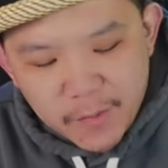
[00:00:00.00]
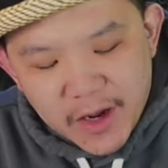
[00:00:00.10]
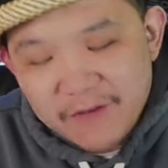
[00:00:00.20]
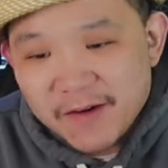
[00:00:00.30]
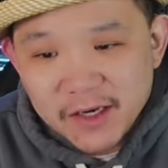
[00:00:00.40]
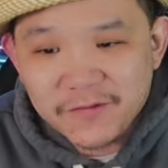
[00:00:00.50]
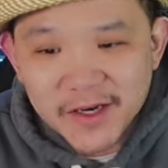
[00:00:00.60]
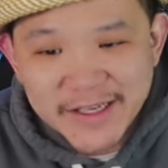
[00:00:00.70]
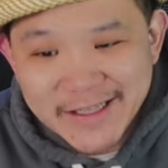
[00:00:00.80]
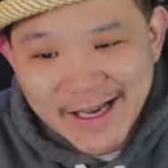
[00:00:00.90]
but I find it
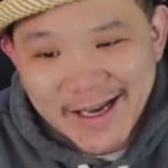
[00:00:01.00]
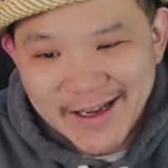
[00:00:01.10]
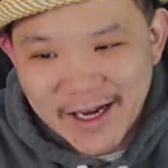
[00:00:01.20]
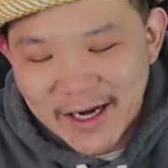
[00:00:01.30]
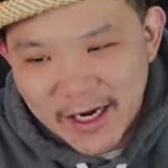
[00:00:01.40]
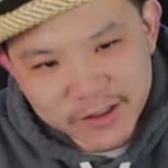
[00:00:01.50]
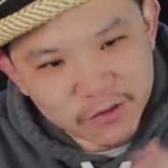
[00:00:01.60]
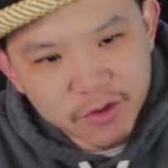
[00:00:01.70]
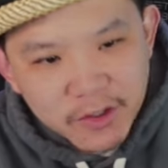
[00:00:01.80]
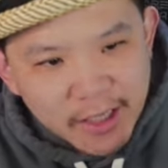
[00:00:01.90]
funny that I
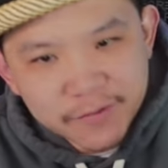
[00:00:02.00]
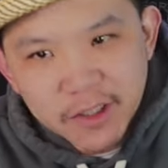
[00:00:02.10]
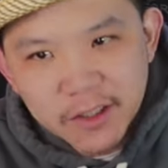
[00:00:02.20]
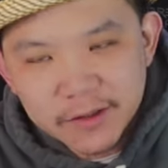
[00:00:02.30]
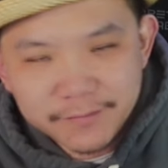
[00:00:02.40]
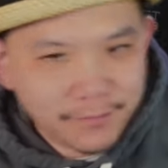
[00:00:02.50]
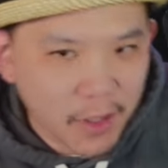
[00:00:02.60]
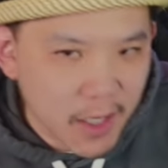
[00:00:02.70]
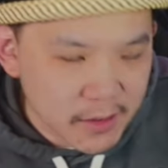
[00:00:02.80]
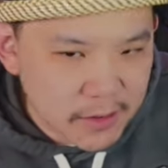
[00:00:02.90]
just look at the
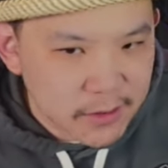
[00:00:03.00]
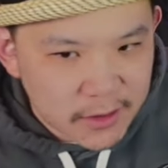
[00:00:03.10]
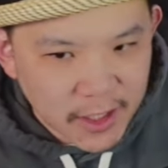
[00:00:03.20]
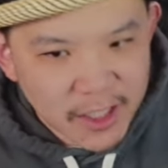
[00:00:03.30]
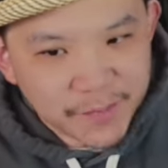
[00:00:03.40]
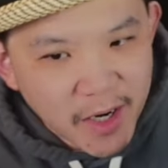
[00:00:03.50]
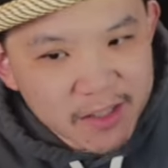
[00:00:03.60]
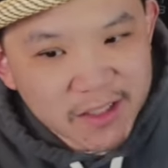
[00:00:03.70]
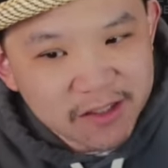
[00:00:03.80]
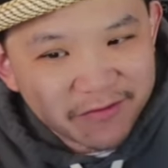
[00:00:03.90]
box, and the
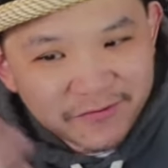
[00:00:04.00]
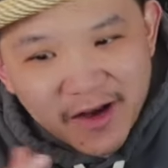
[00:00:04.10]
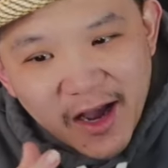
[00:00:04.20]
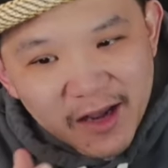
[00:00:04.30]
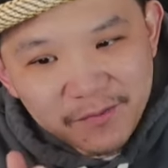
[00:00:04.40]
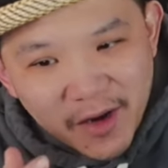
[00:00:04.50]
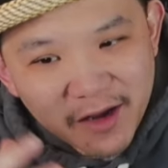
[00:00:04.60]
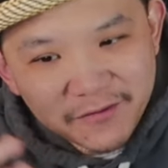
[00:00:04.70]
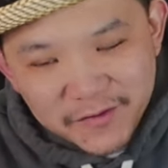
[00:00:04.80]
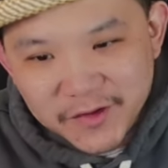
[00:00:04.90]
box says
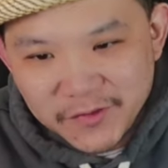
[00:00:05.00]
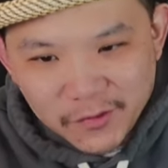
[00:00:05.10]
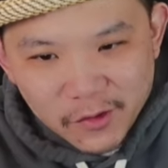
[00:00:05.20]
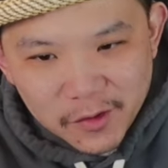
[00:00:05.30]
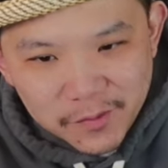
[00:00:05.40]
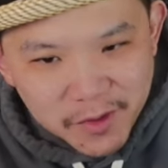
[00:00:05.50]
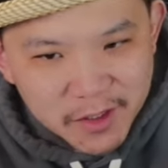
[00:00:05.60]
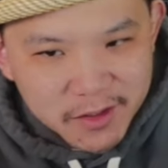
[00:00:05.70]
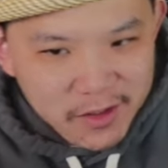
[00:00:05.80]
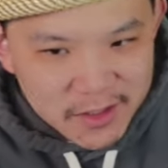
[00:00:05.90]
5x54,
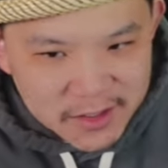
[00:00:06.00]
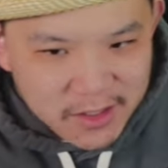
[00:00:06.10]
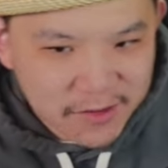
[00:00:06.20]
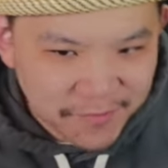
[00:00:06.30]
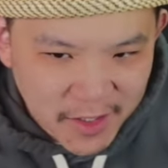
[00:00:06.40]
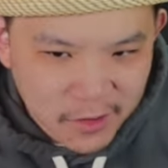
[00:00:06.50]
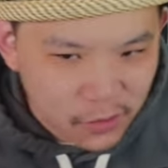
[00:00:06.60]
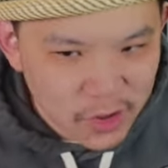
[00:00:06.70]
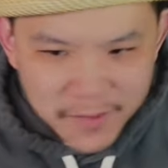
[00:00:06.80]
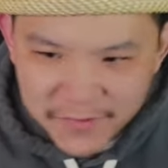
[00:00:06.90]
but the listing is
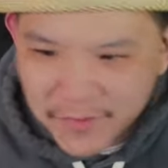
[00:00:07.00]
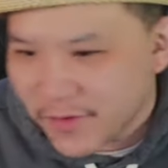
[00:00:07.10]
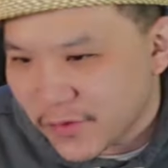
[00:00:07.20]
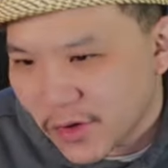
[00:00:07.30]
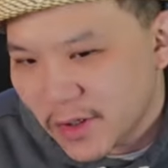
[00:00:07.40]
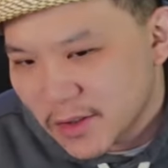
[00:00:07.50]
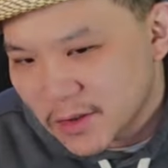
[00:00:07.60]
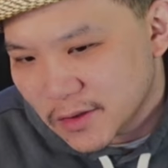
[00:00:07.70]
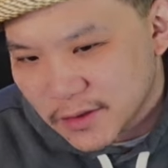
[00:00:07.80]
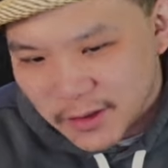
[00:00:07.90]
5.25x54.
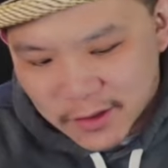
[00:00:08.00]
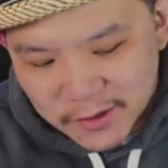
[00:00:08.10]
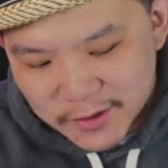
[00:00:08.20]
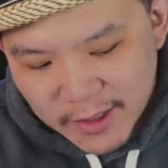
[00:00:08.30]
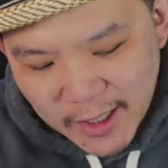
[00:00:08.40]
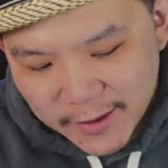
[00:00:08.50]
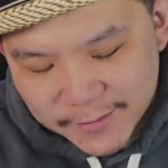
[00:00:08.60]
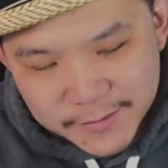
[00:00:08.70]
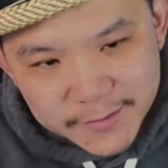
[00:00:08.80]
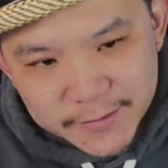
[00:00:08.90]
So yeah,
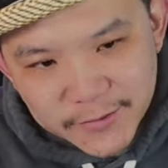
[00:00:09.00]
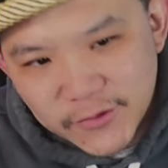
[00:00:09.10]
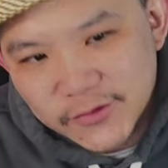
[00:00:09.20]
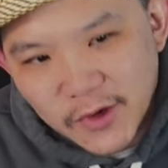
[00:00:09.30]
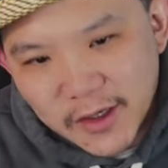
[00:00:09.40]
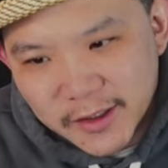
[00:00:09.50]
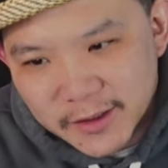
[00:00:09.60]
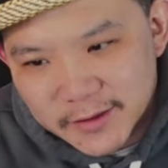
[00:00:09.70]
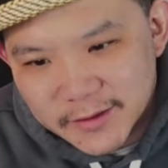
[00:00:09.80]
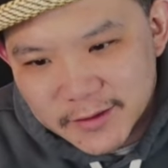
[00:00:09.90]
who's wrong here?